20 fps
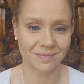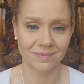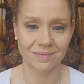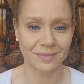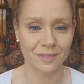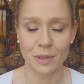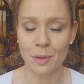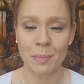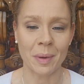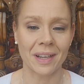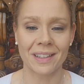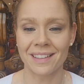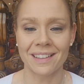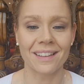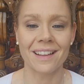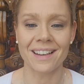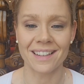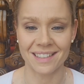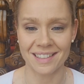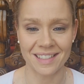don't mind the
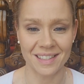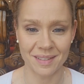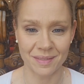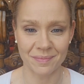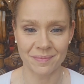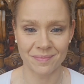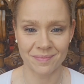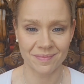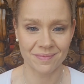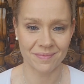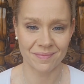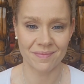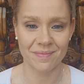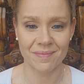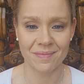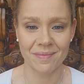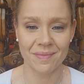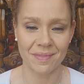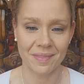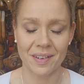lines.
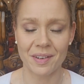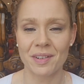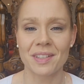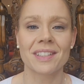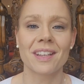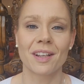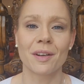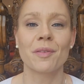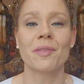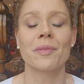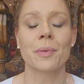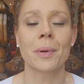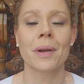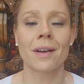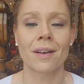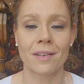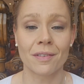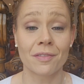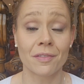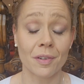They're a sign
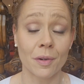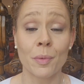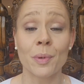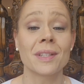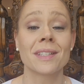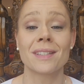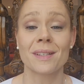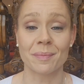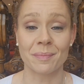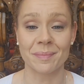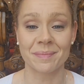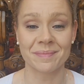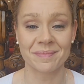of wisdom.